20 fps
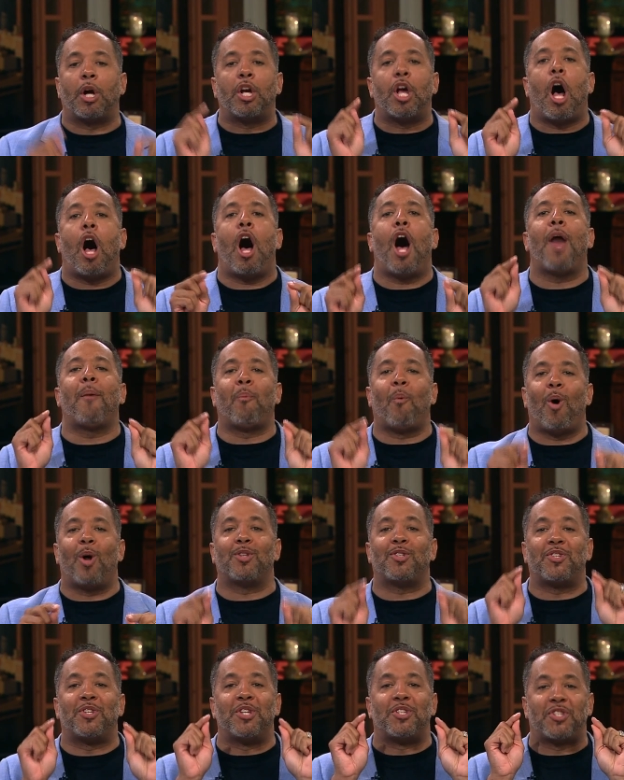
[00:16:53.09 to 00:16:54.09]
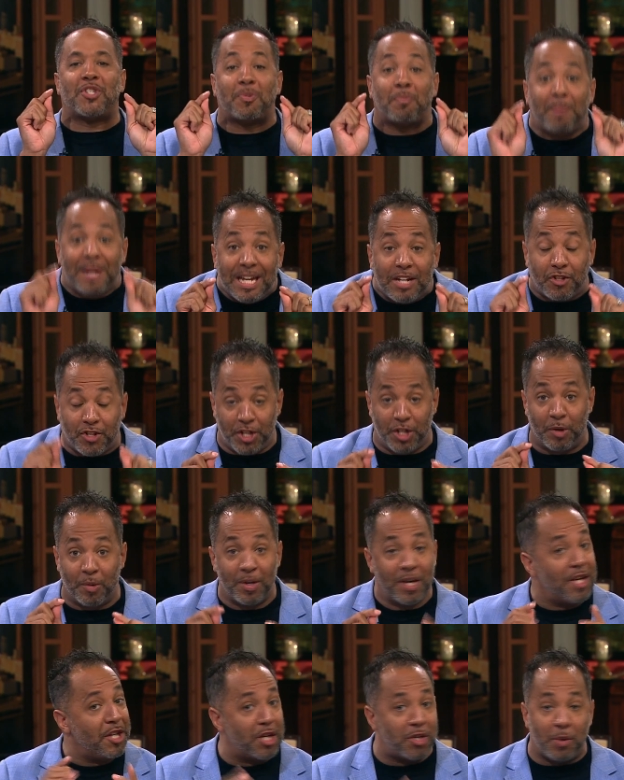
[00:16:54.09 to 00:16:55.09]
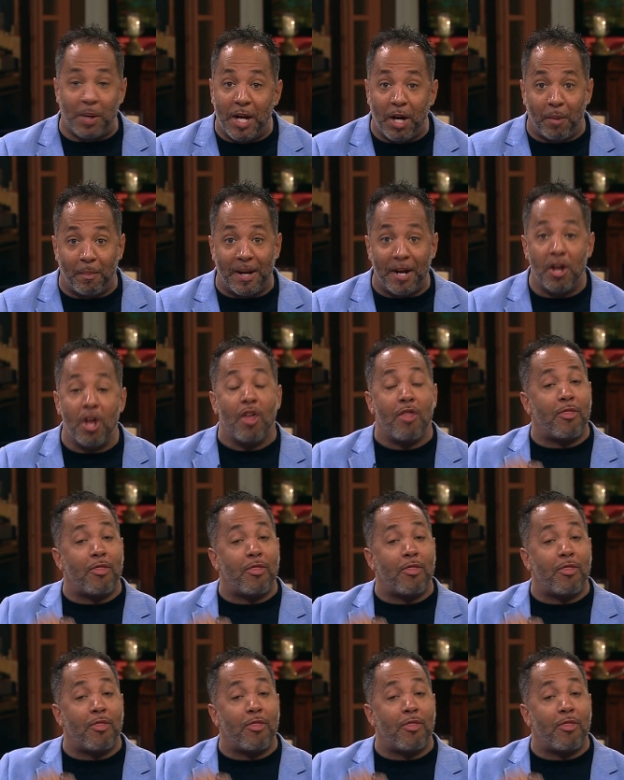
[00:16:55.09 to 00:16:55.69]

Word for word: God wants to speak to you. Did you hear me?